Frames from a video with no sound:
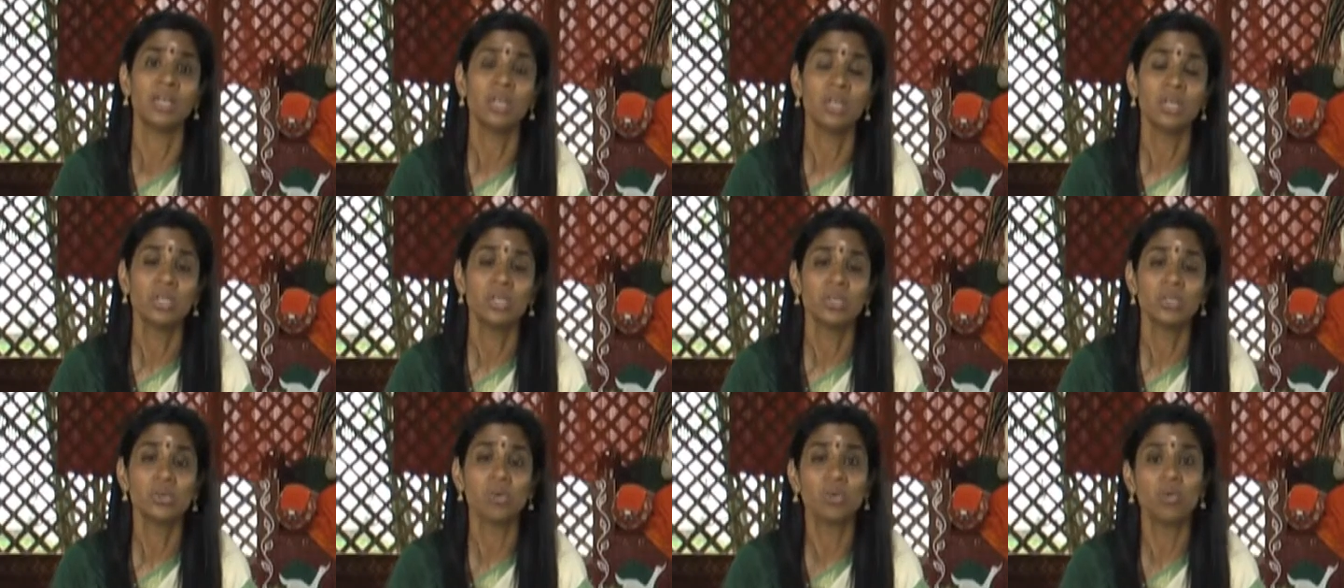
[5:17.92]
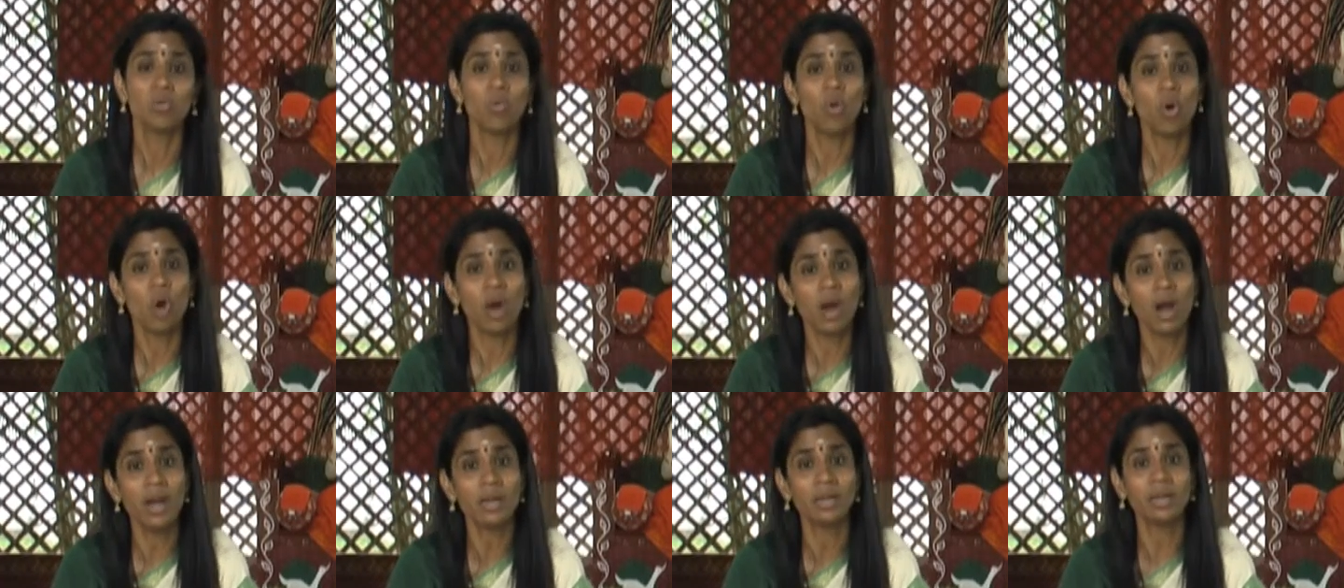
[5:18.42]
So
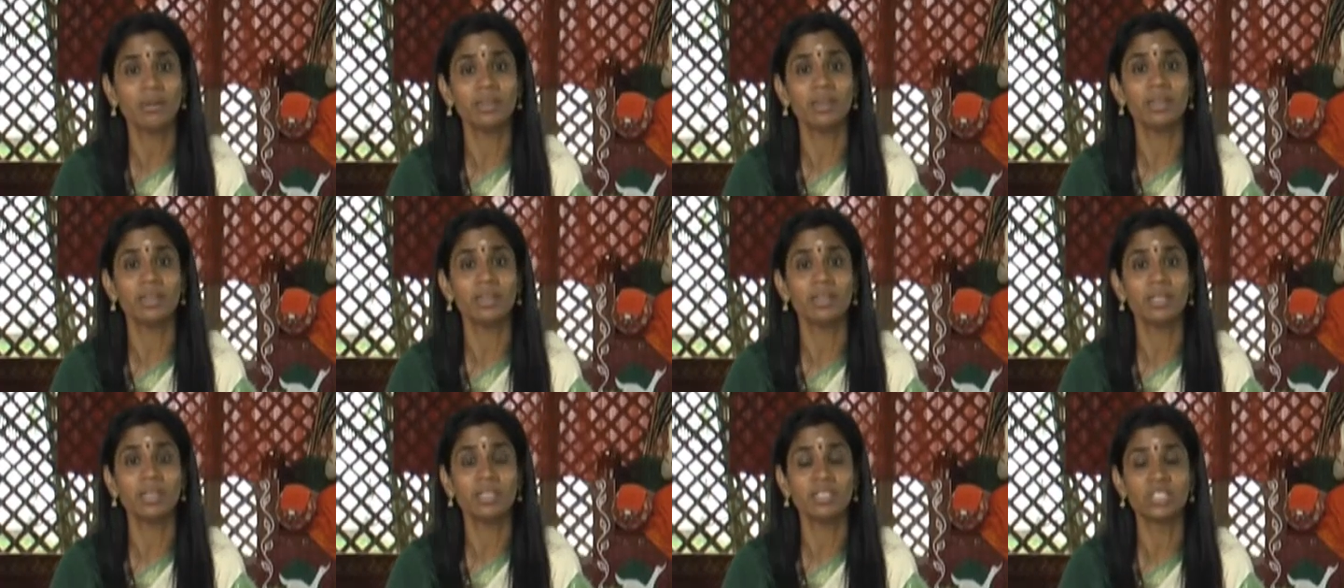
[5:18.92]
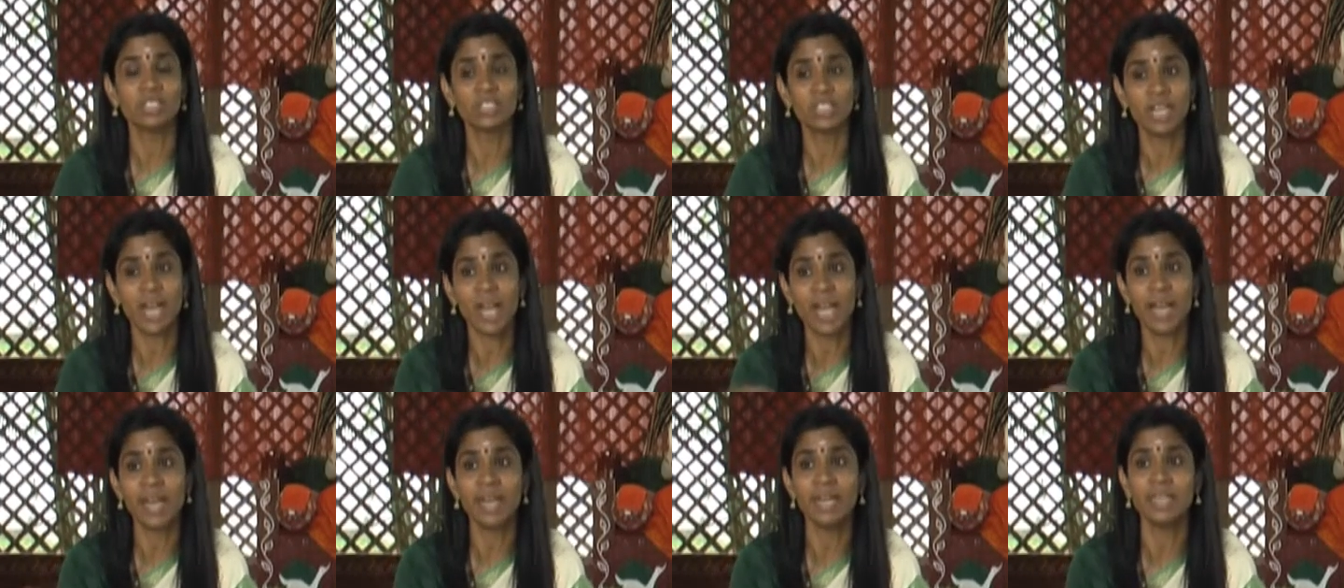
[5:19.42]
what the
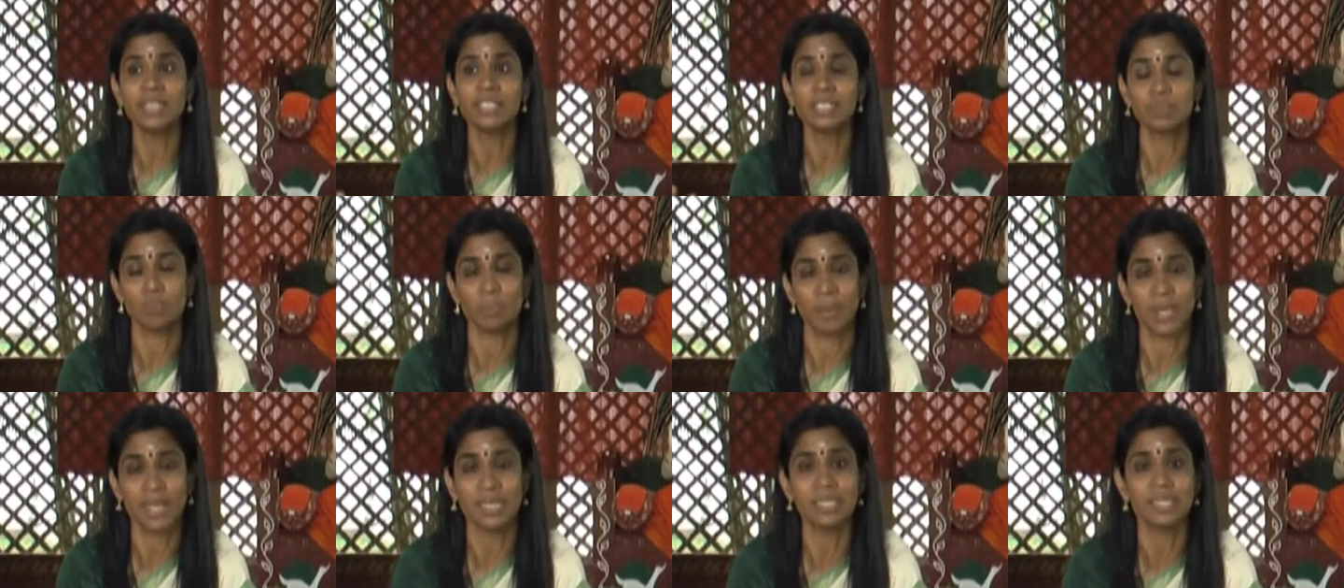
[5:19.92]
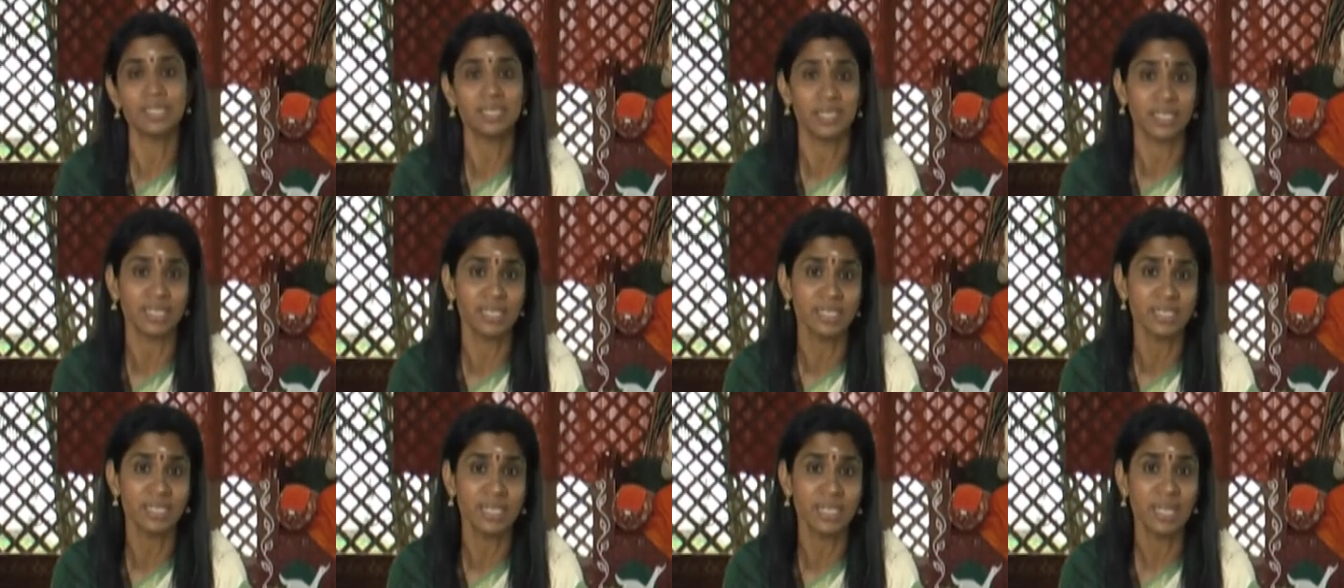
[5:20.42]
child space
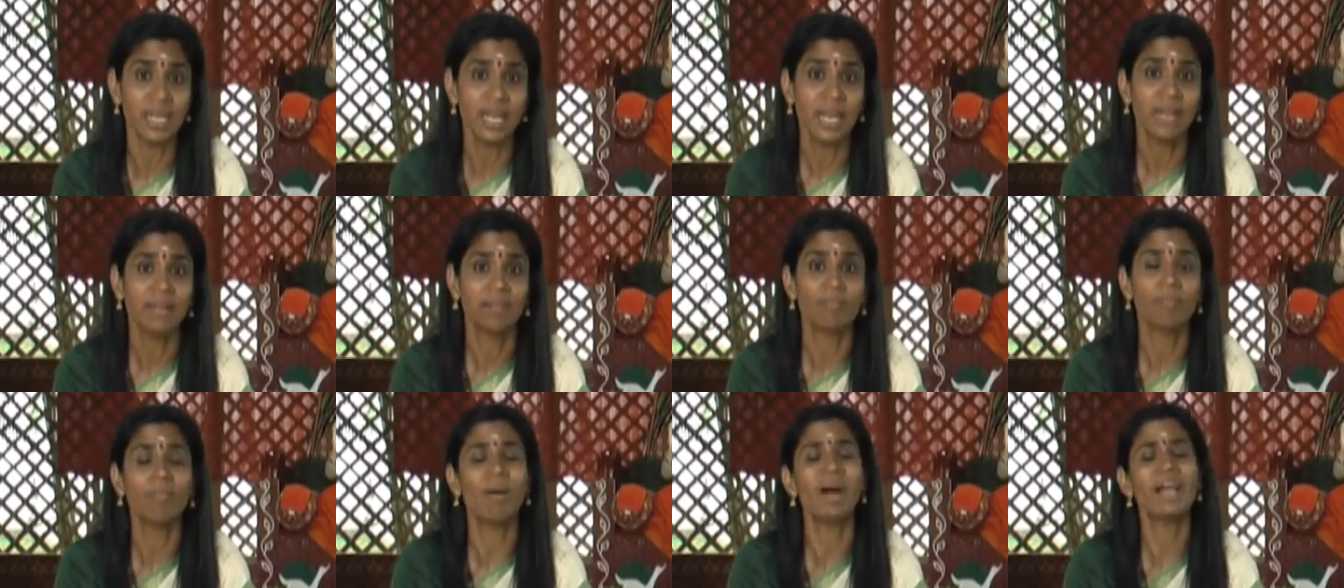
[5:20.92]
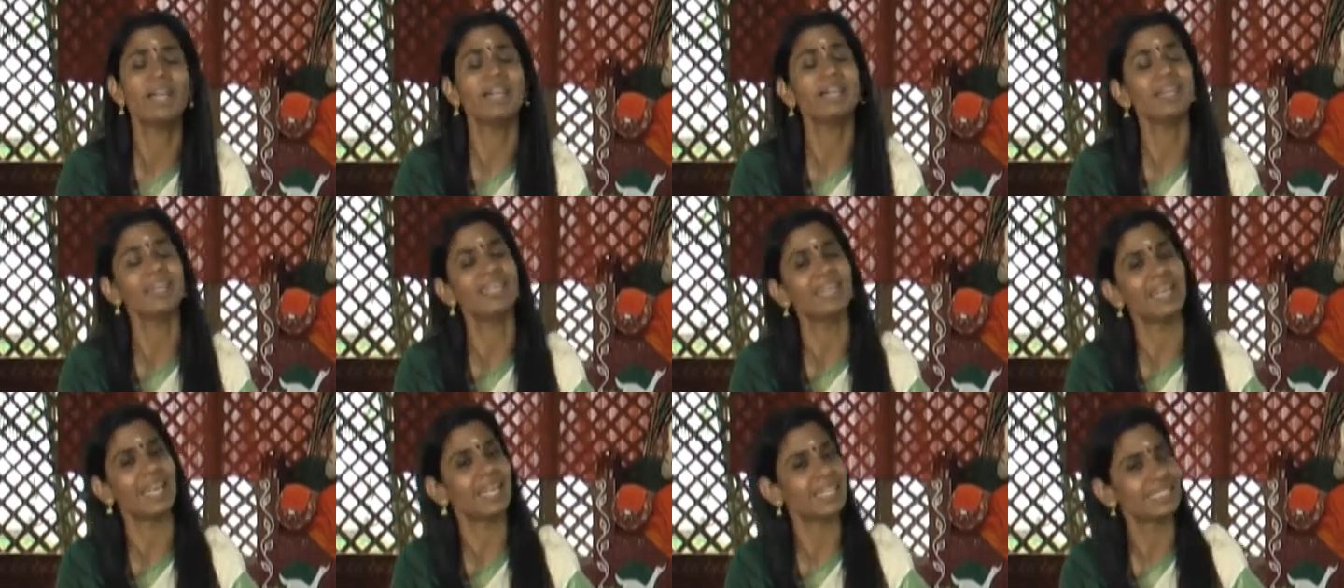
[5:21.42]
is, mother
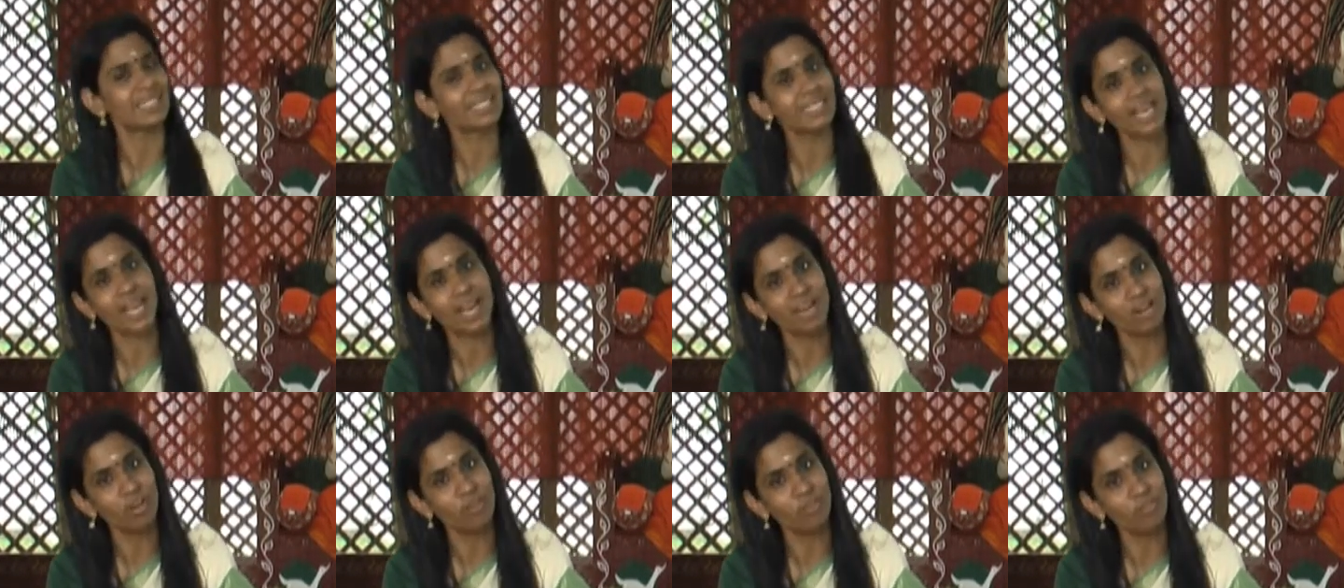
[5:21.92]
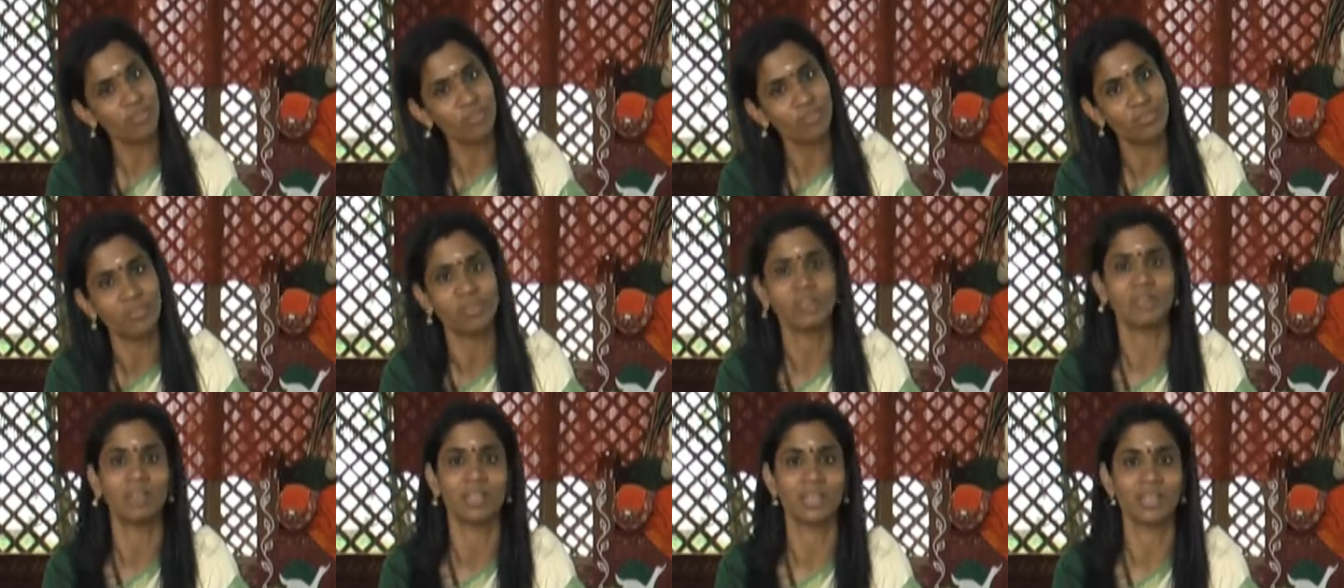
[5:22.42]
takes care of
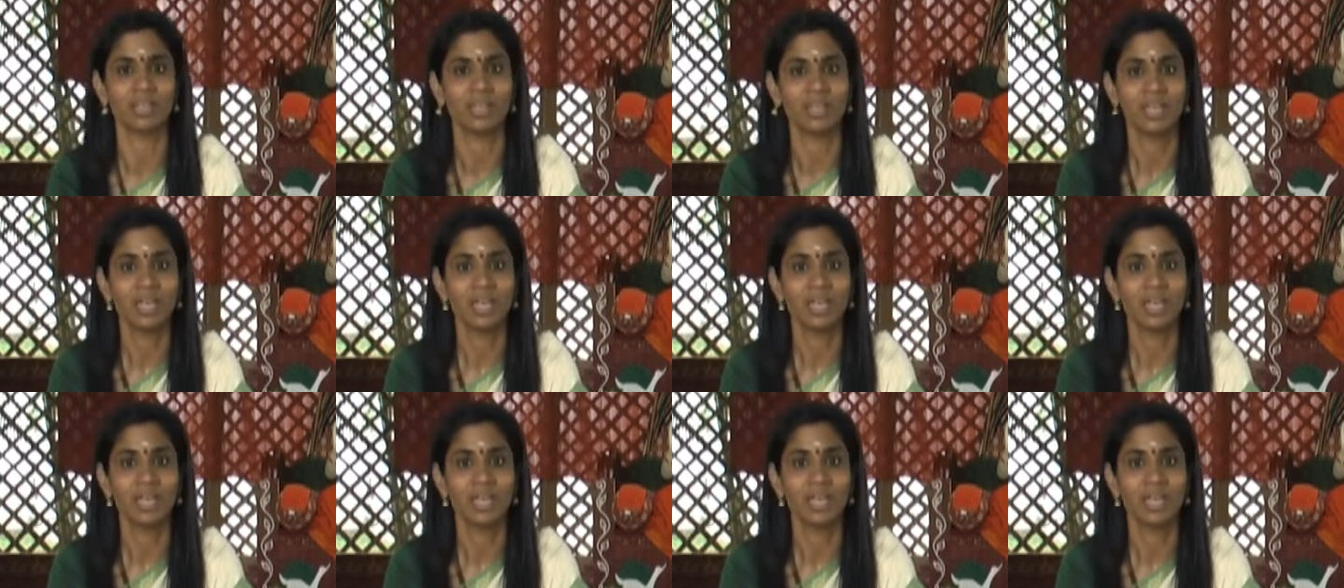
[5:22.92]
everything.